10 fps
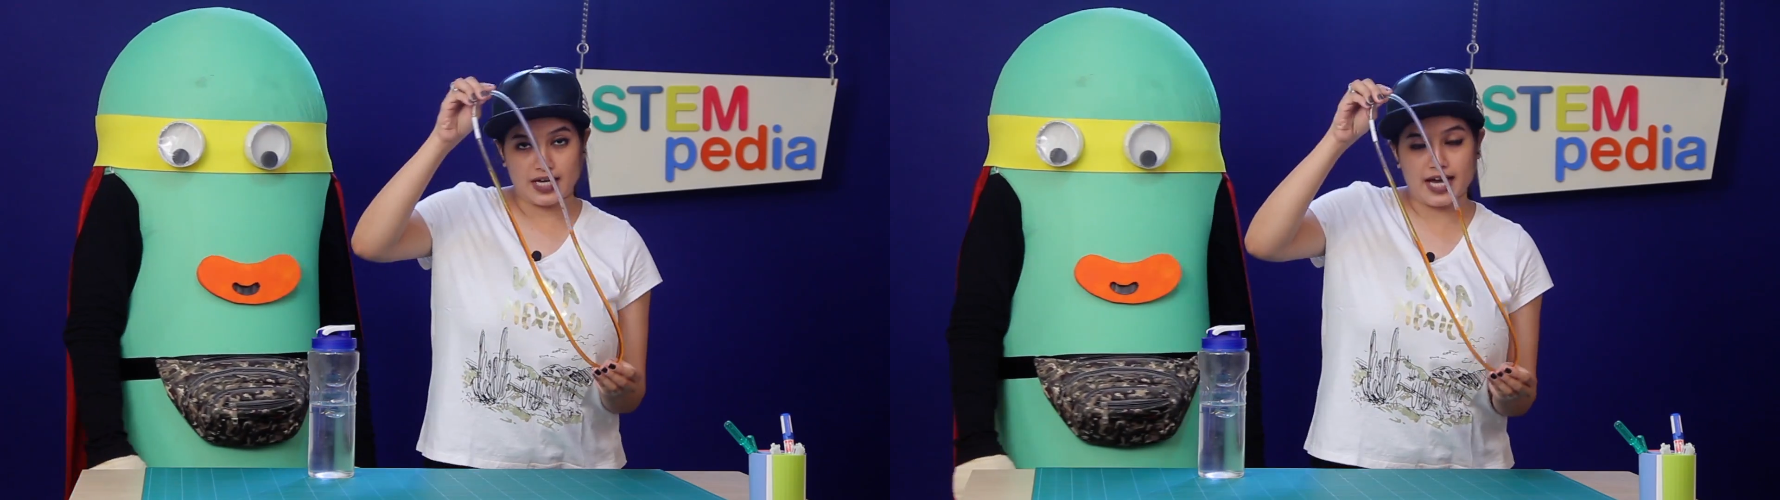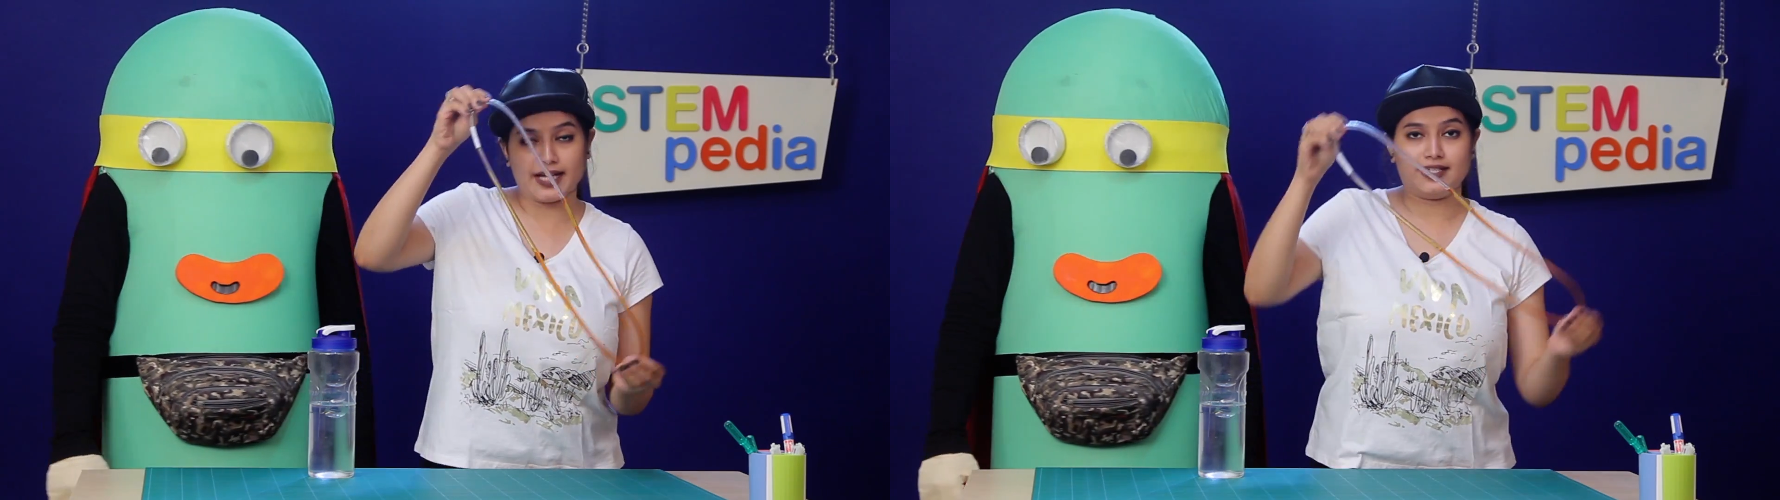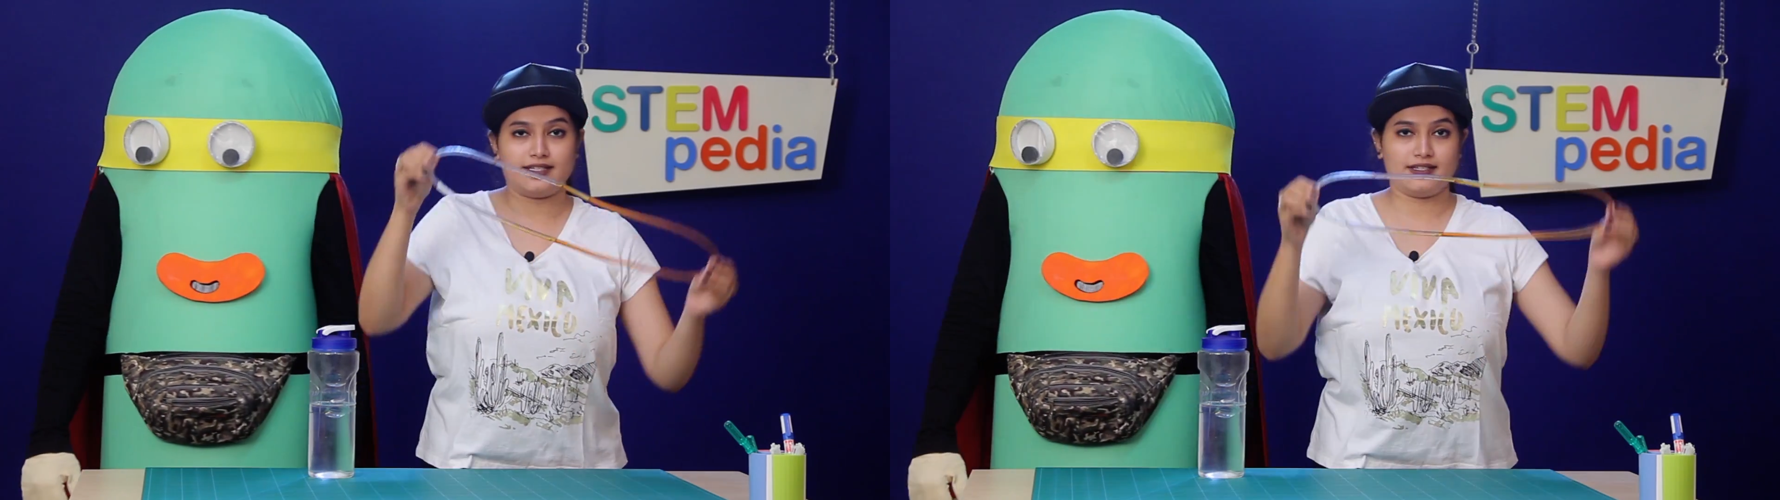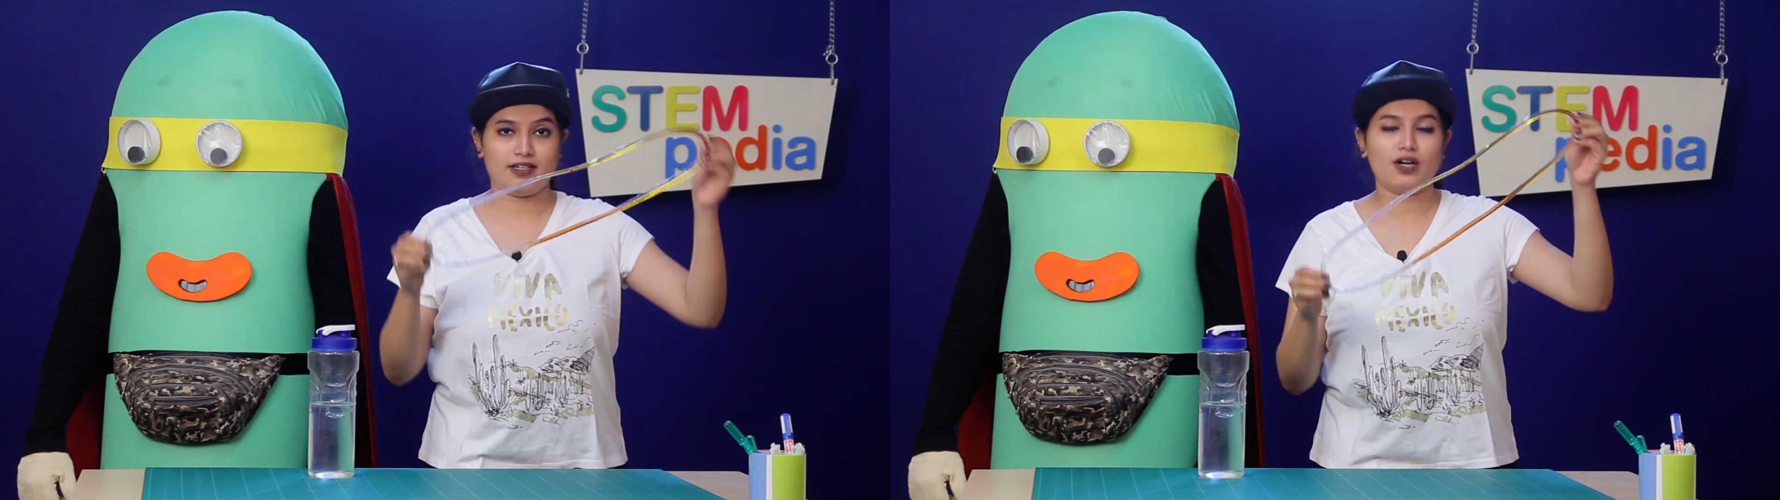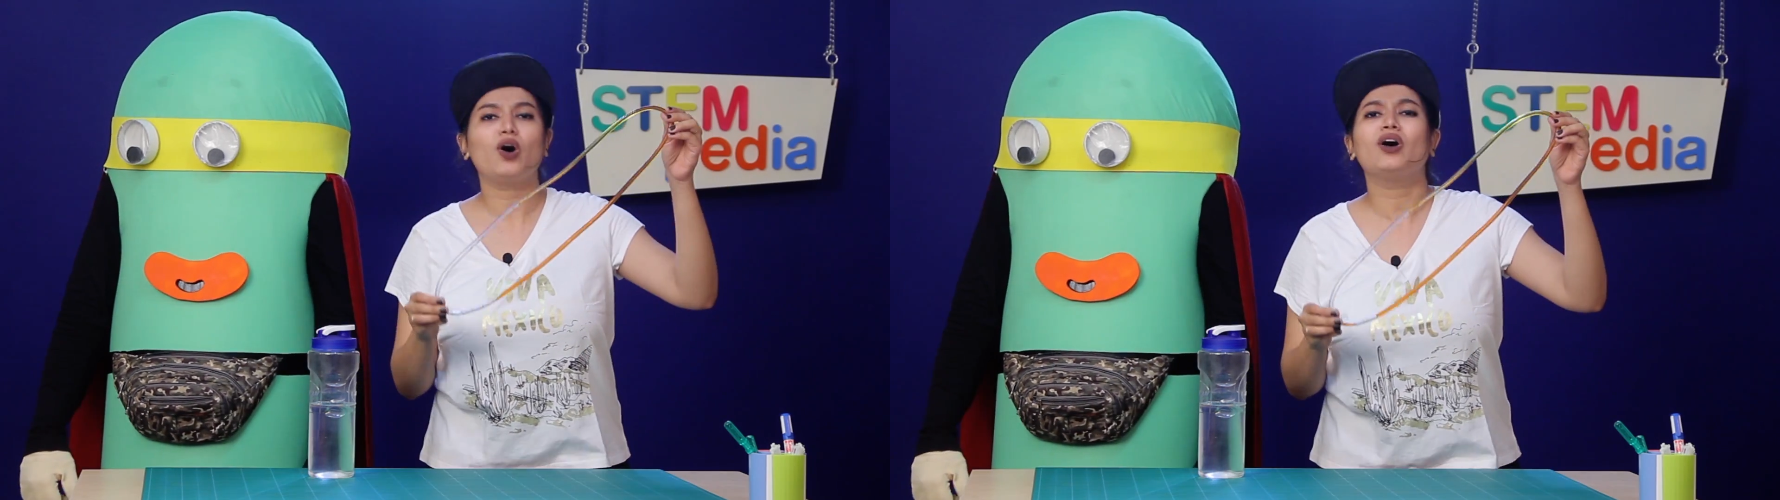height
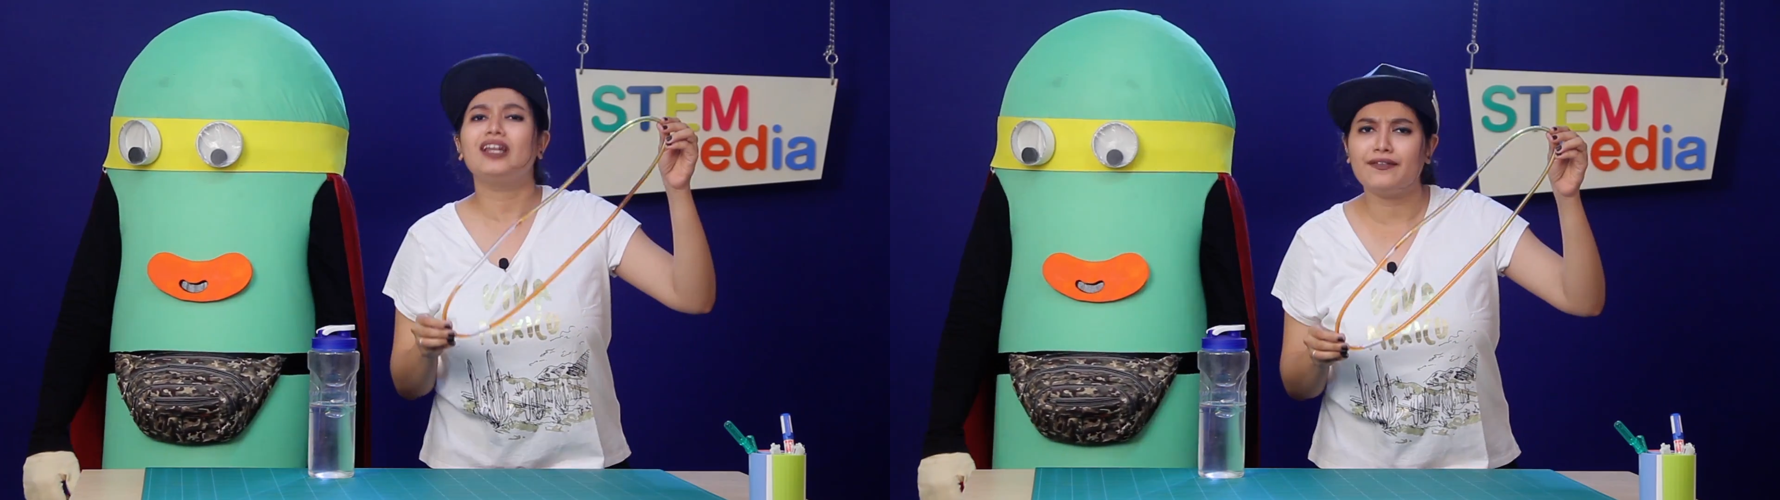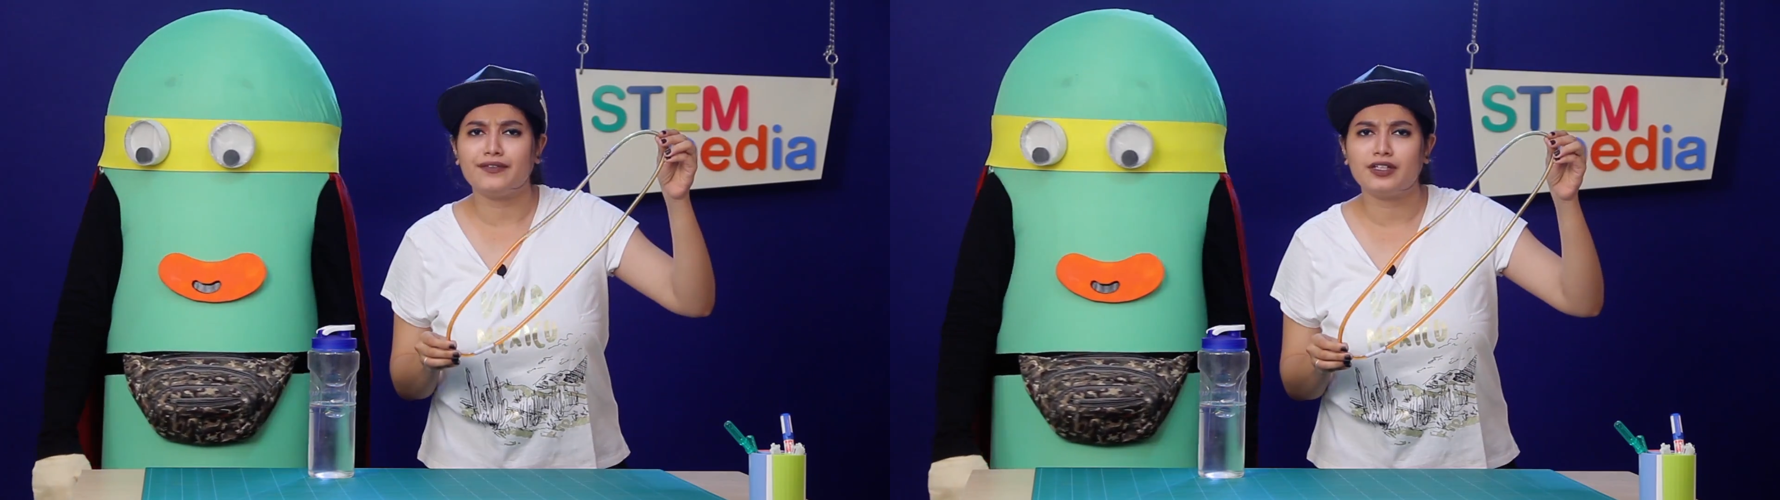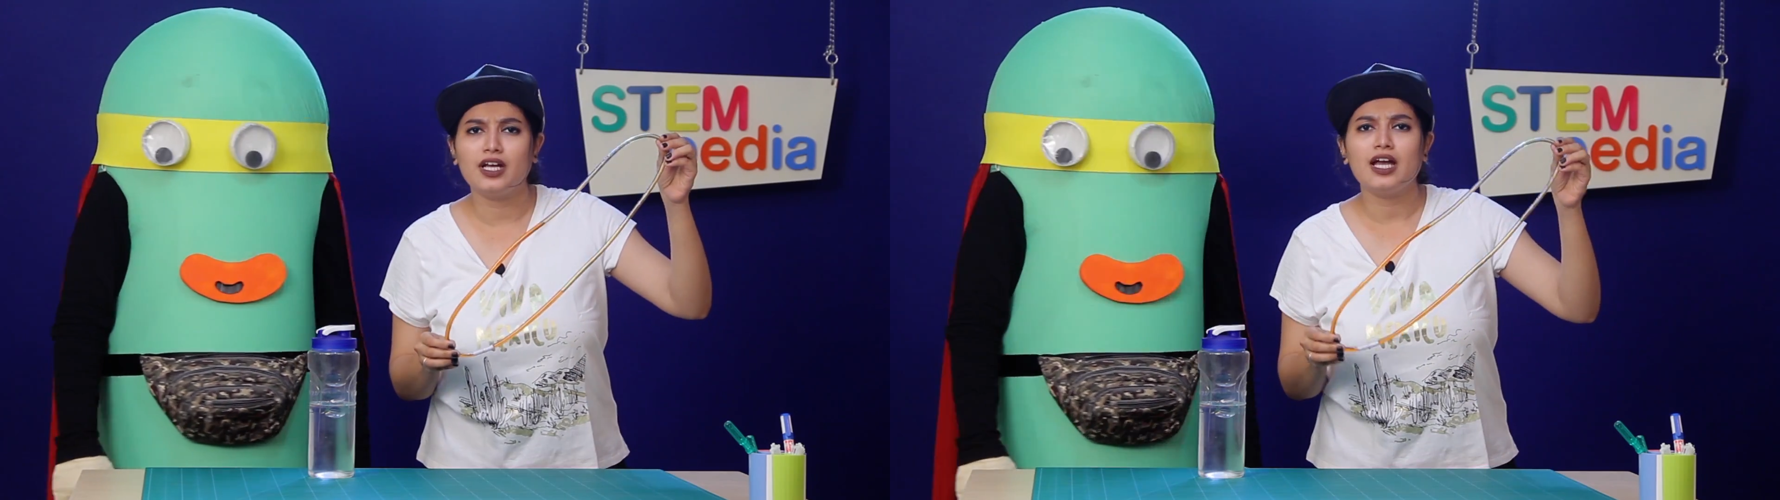or level.